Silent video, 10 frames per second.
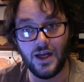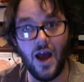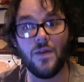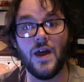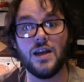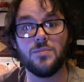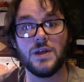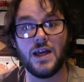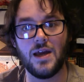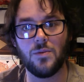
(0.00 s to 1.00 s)
And then it
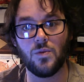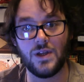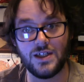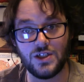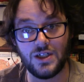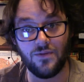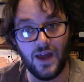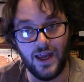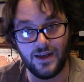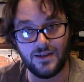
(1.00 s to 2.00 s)
became a religion of
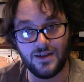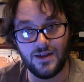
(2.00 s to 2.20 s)
hate.